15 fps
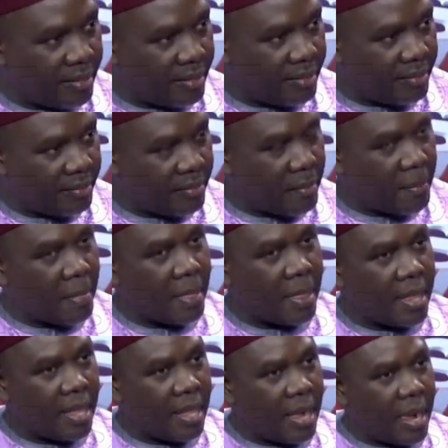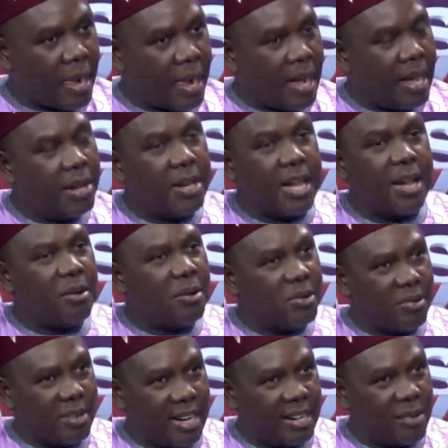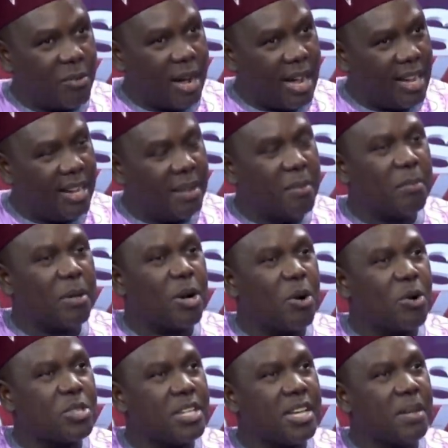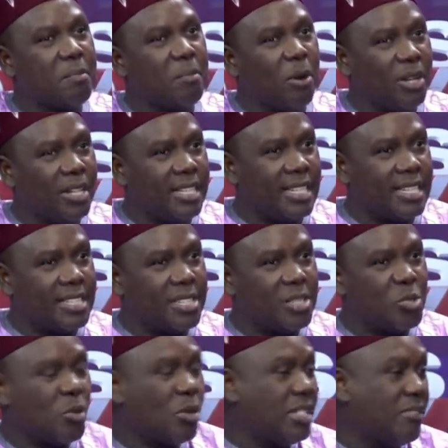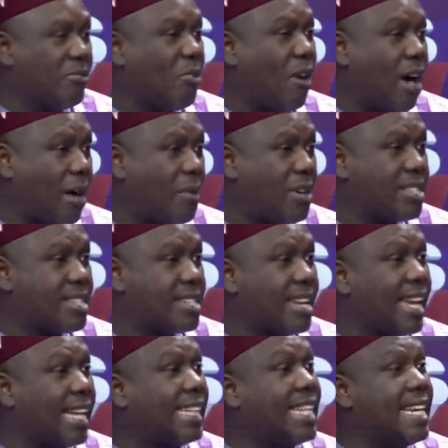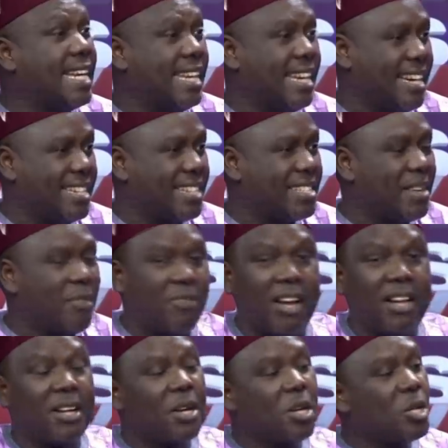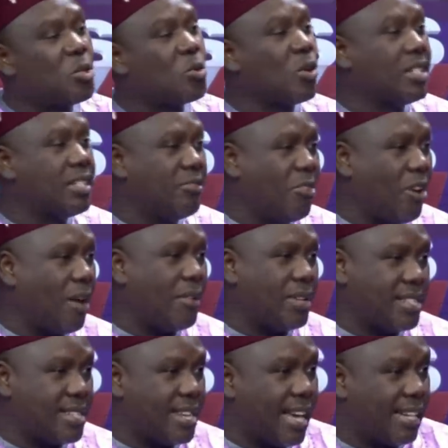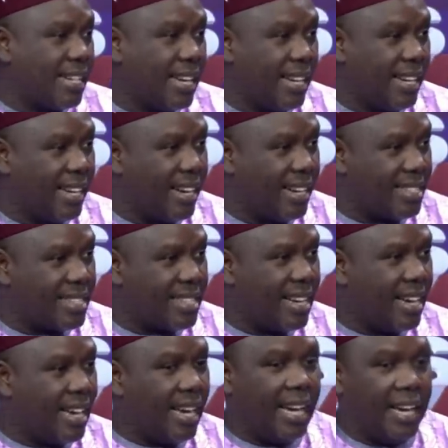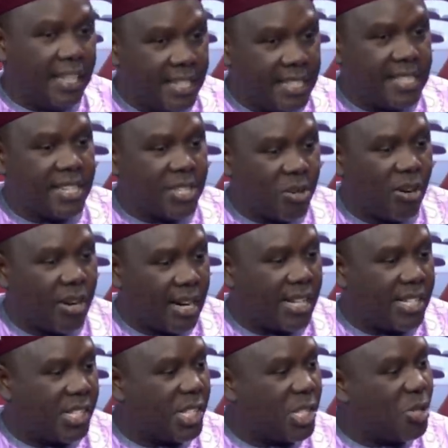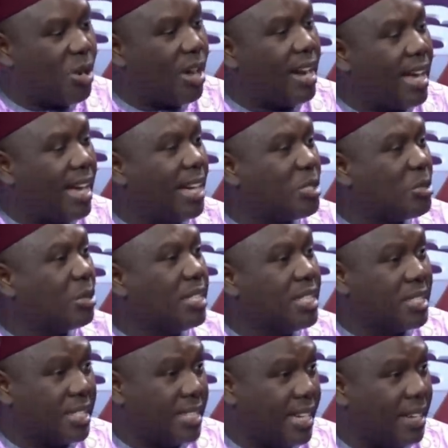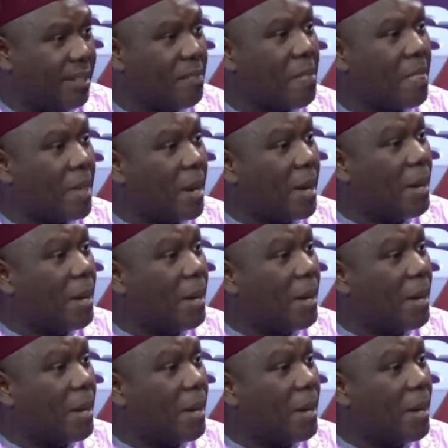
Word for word: are they right in some sense? And they are not right. Why? Because in politics, 24 hours is like three years. In fact, 24 hours is like 10 years. A decision can change. You and I are talking today.